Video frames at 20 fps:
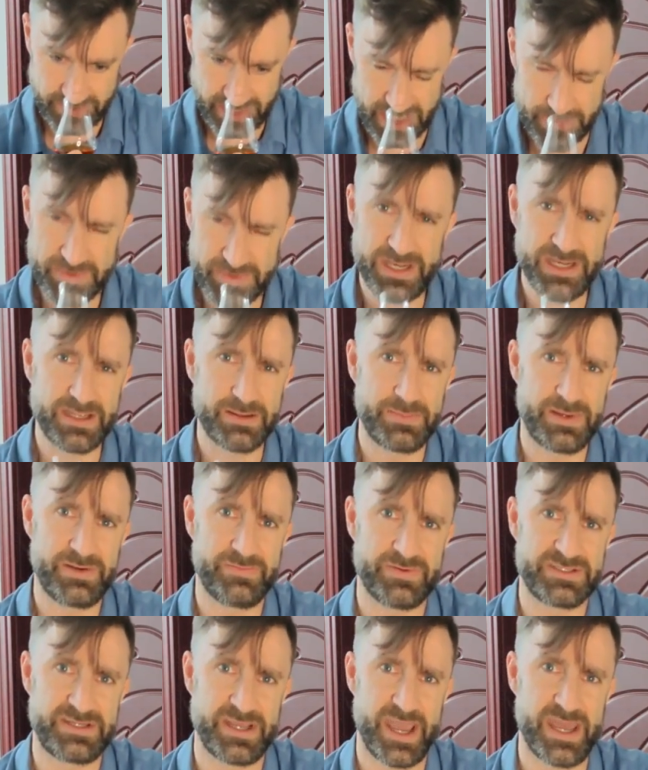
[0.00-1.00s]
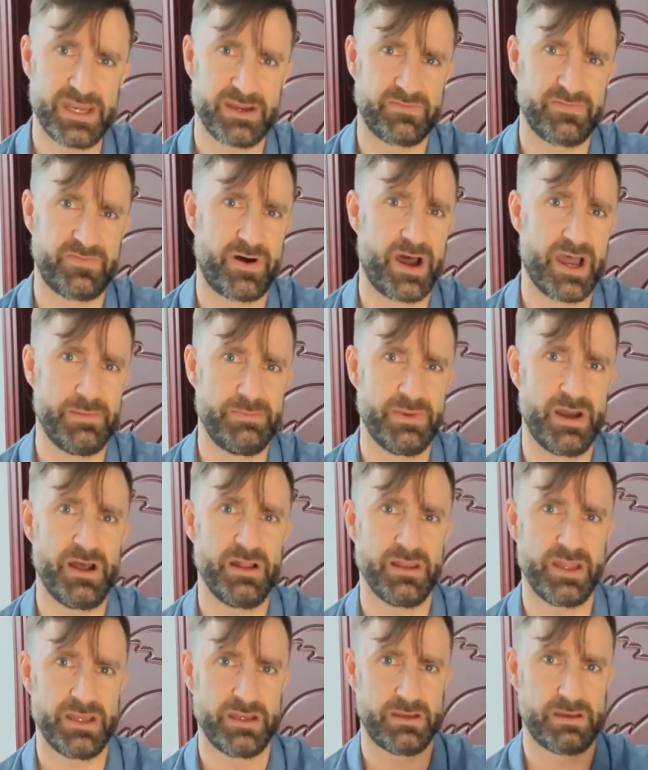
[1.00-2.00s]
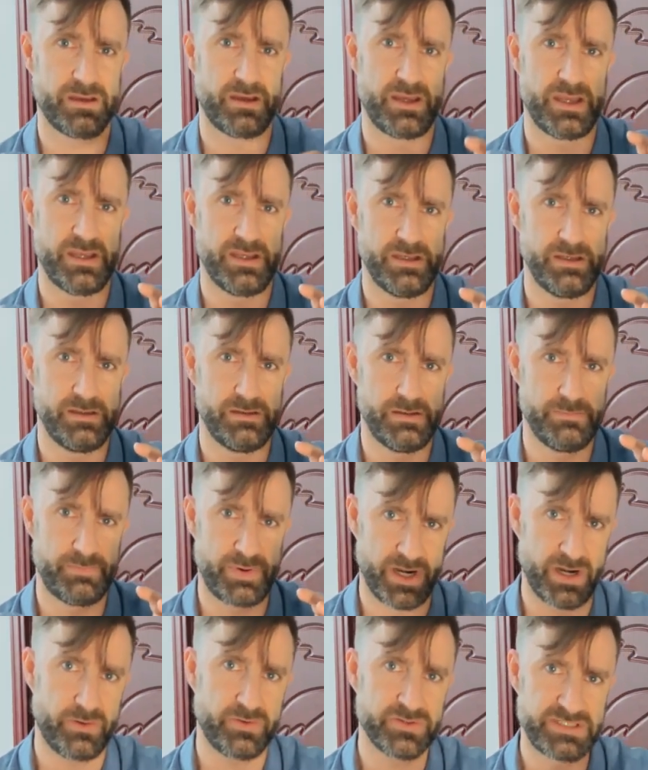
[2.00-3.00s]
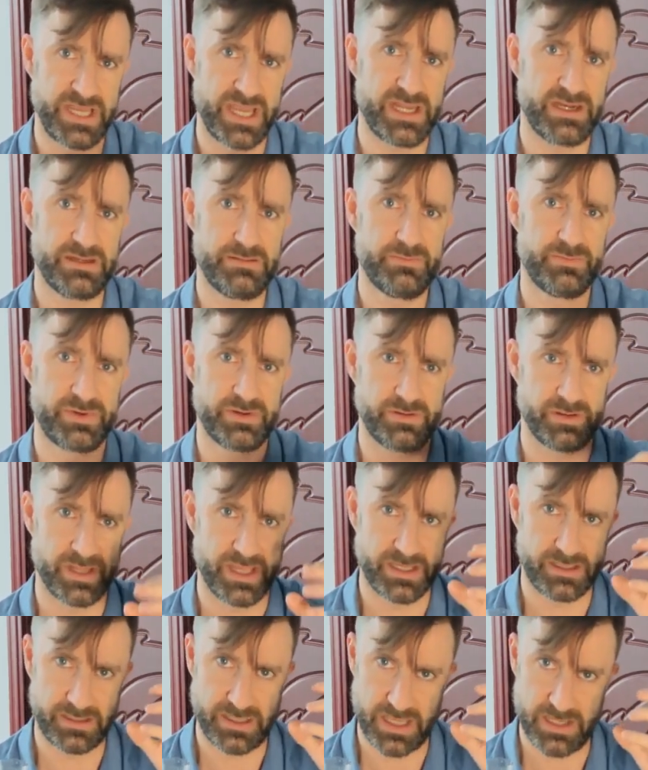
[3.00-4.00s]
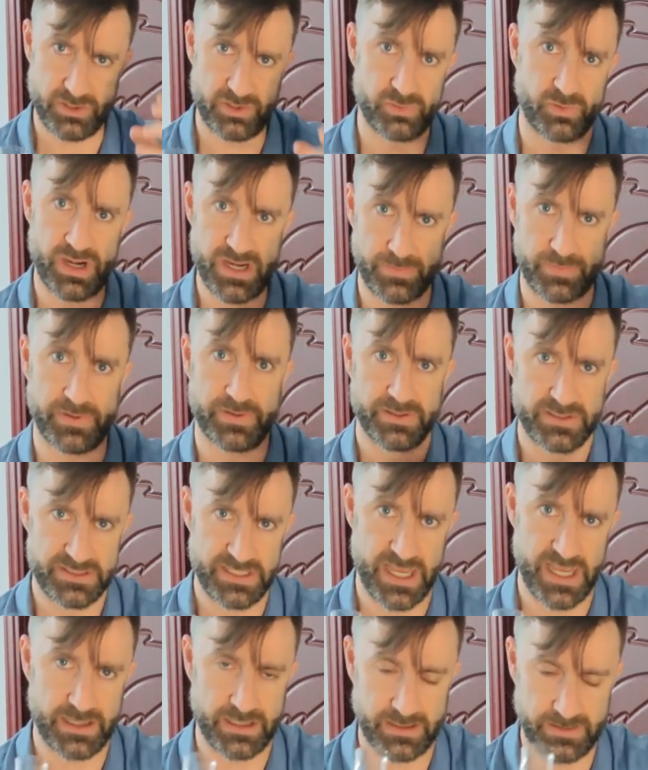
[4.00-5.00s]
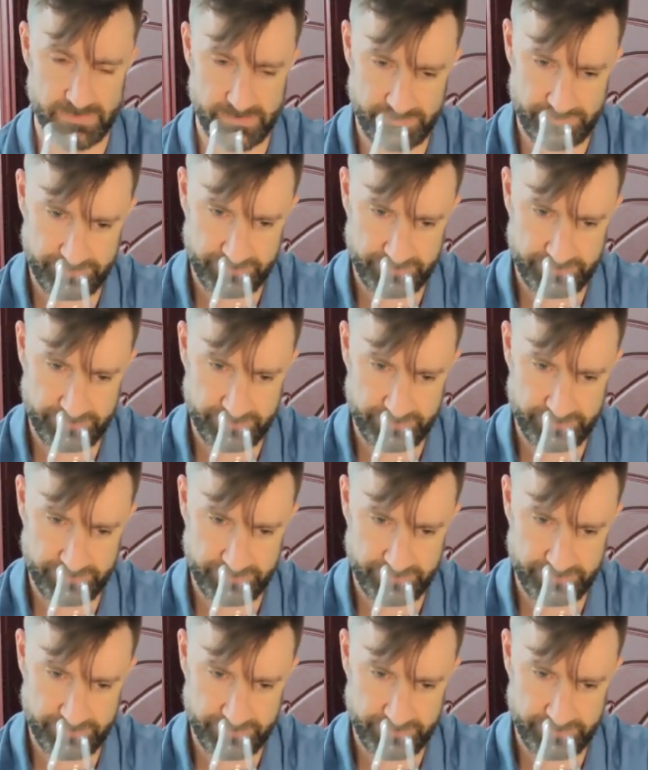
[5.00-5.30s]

I'm getting a bit of a tannic vibe, not like a barrel tannin, but like a grape tannin.